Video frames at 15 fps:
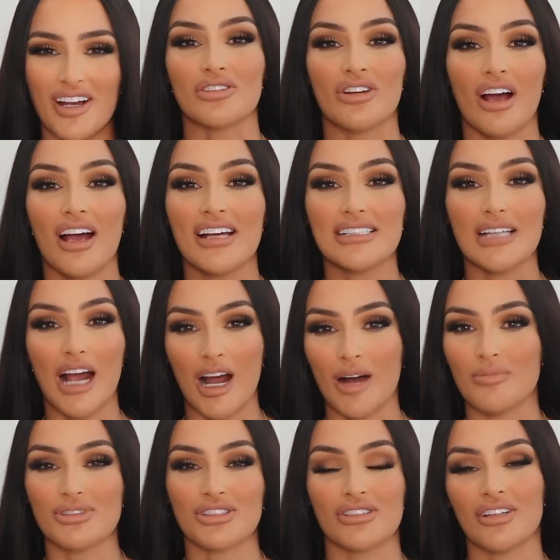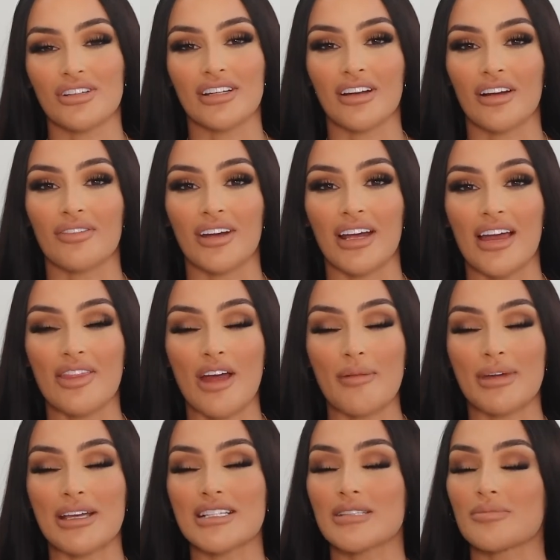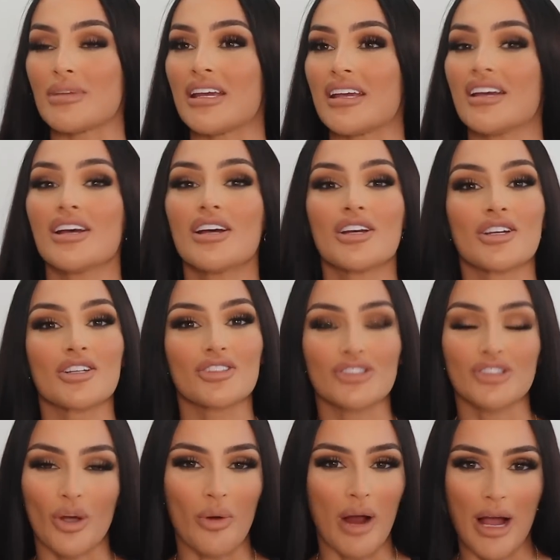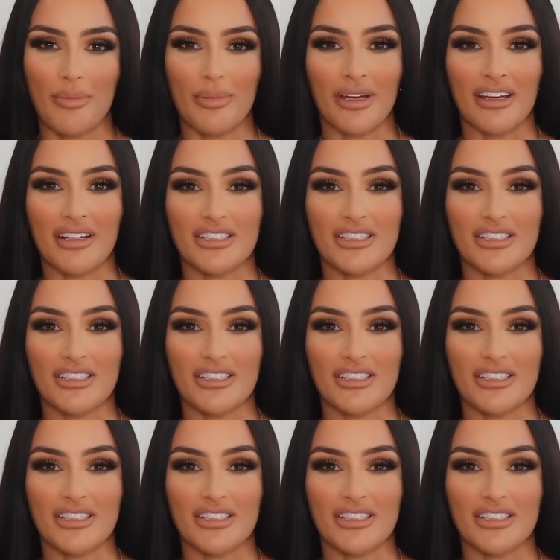You guys absolutely love it, and that makes me so happy.